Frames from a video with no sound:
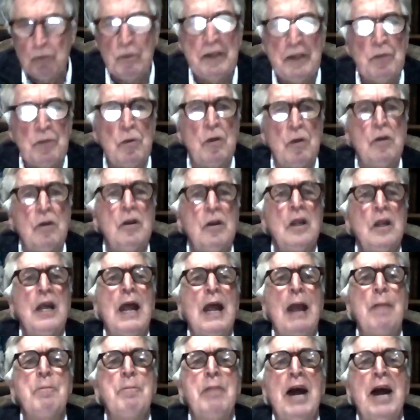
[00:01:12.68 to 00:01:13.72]
We were
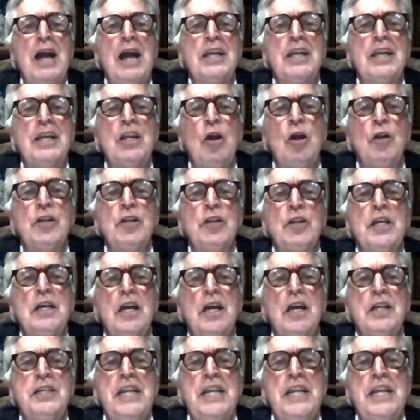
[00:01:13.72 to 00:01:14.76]
embarking on
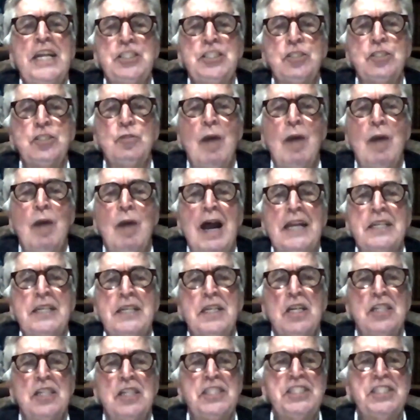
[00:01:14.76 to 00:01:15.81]
a
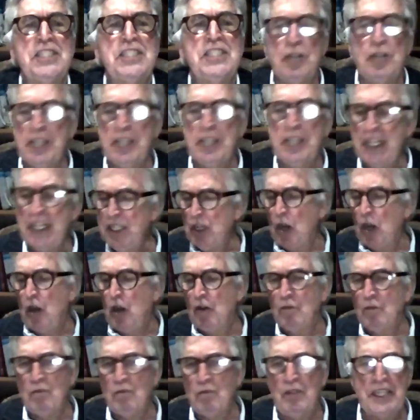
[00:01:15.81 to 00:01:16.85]
nationwide study
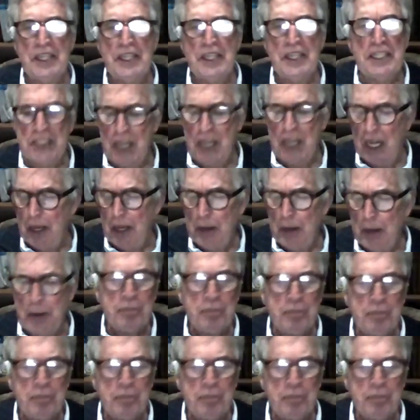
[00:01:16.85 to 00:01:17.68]
of the